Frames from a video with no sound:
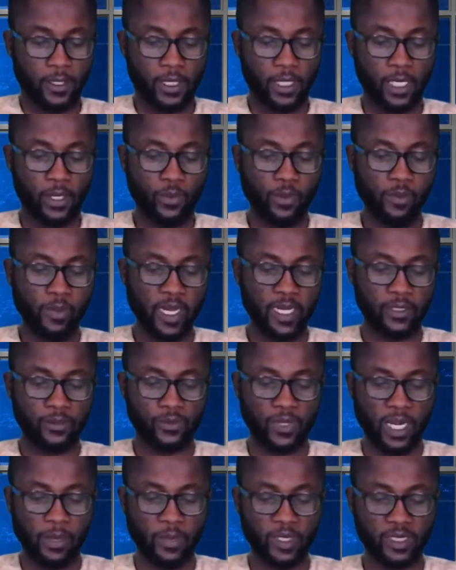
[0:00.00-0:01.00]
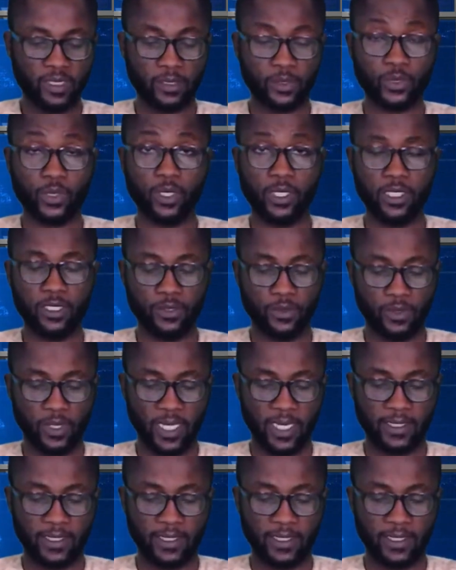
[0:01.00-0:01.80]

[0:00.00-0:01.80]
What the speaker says: A woman, Ramata Soliu,